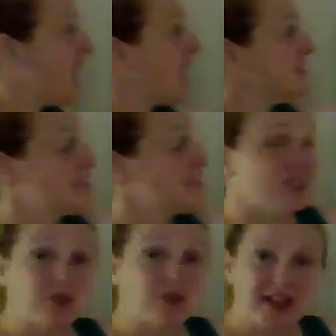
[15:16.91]
and the
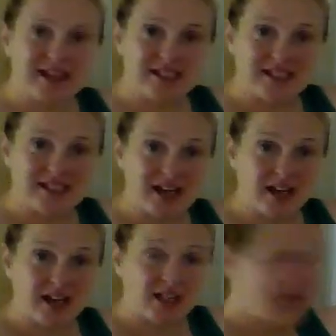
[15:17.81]
citric acid
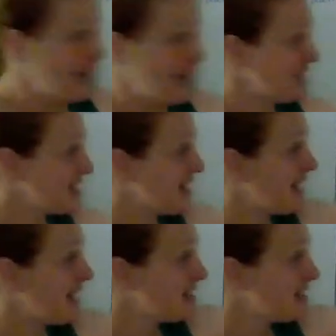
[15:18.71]
cycle is to get